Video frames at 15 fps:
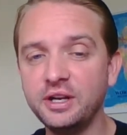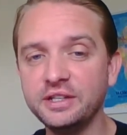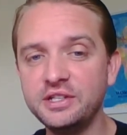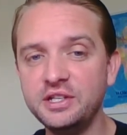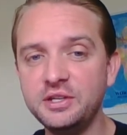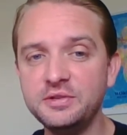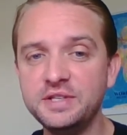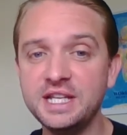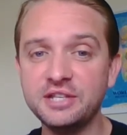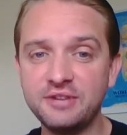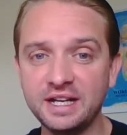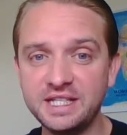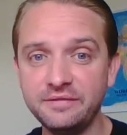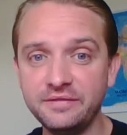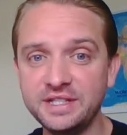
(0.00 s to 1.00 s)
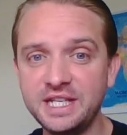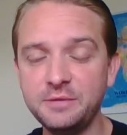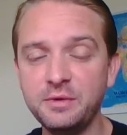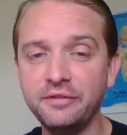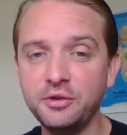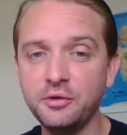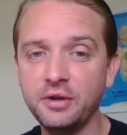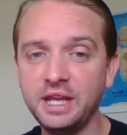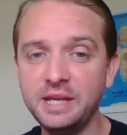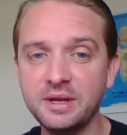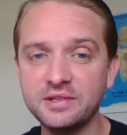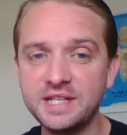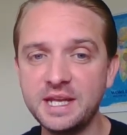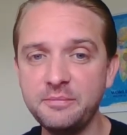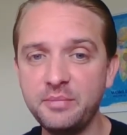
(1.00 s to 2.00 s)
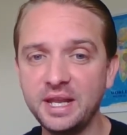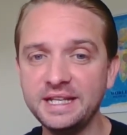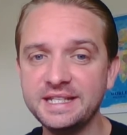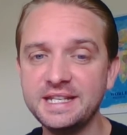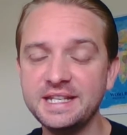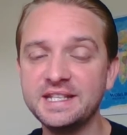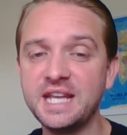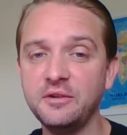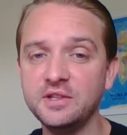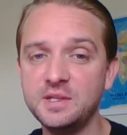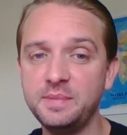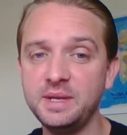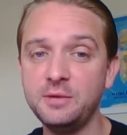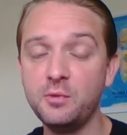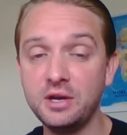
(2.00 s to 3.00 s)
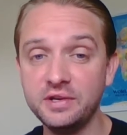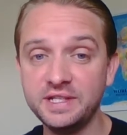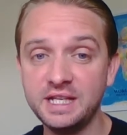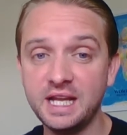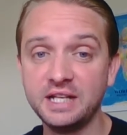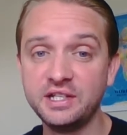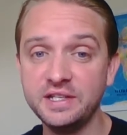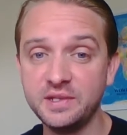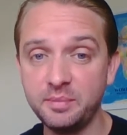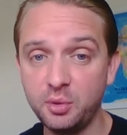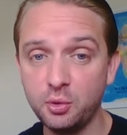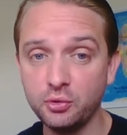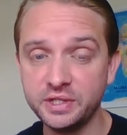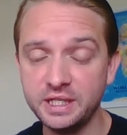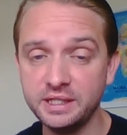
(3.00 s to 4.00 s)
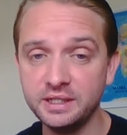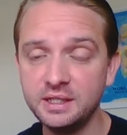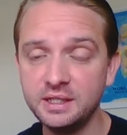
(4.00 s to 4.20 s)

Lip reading: to use interactivity within your email templates is going to be, where is it actually supported?